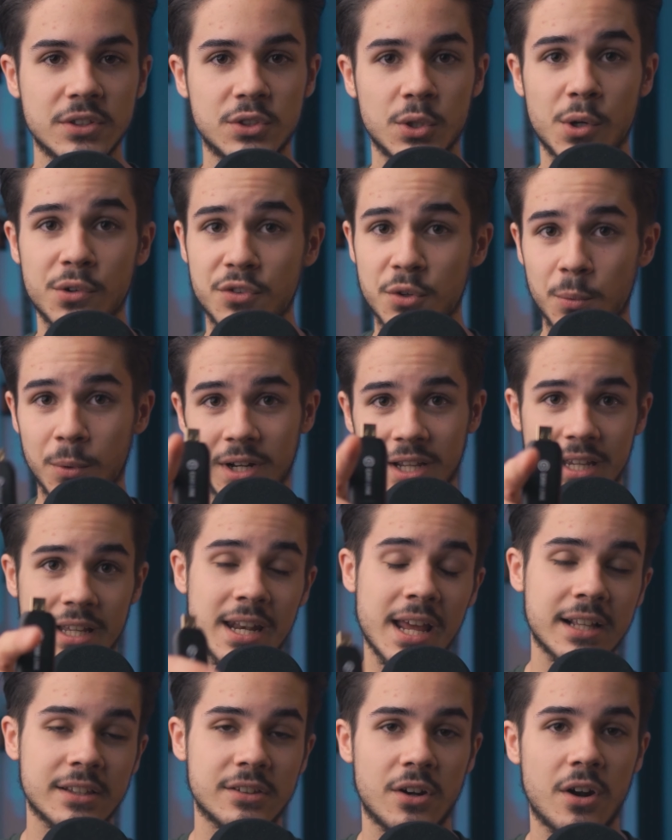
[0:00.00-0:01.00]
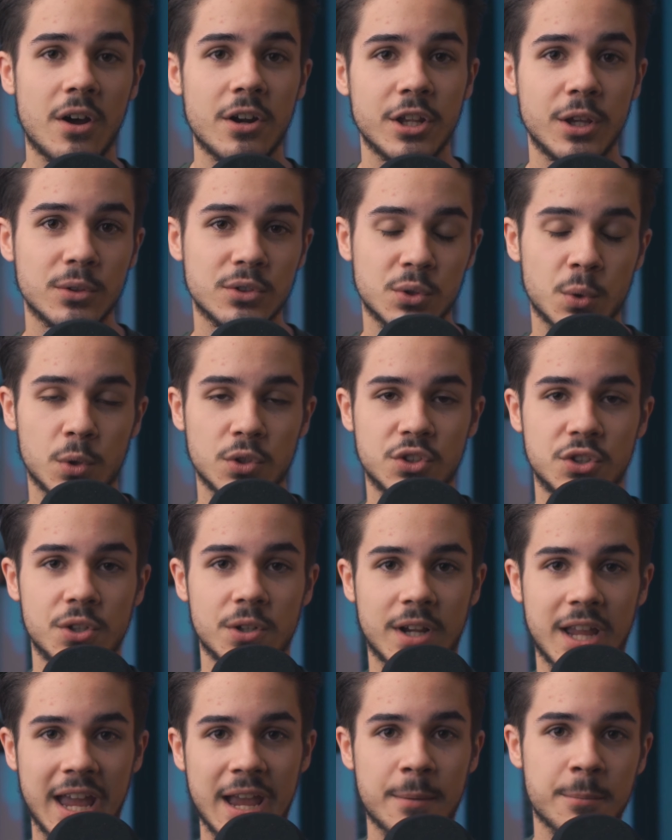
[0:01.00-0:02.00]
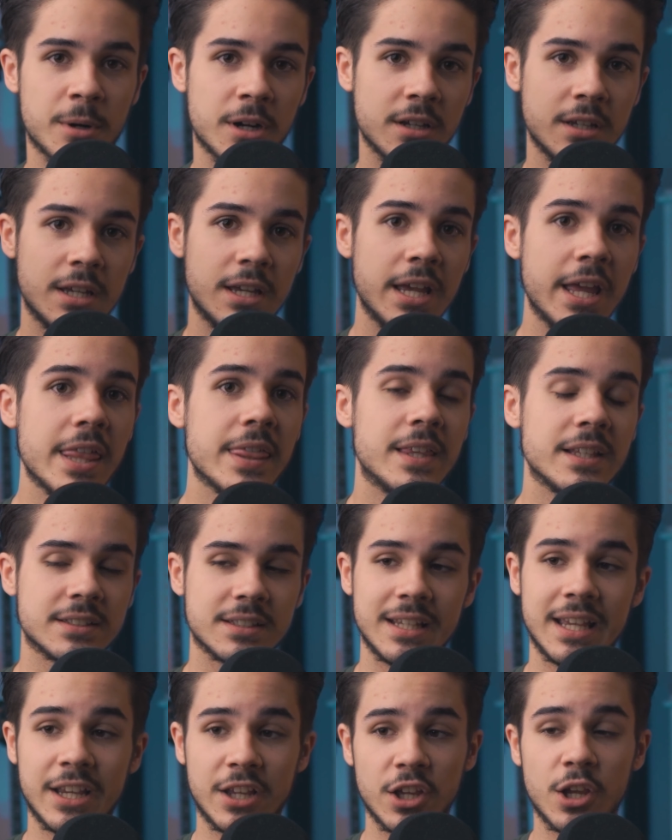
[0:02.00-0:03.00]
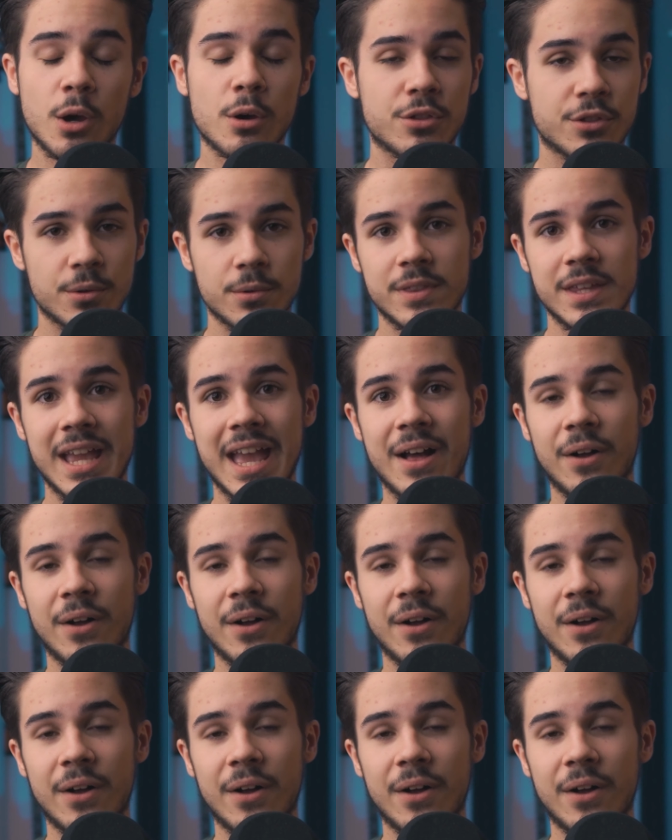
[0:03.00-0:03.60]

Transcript: it, so if you want to connect an audio source to your camera, this it can go through the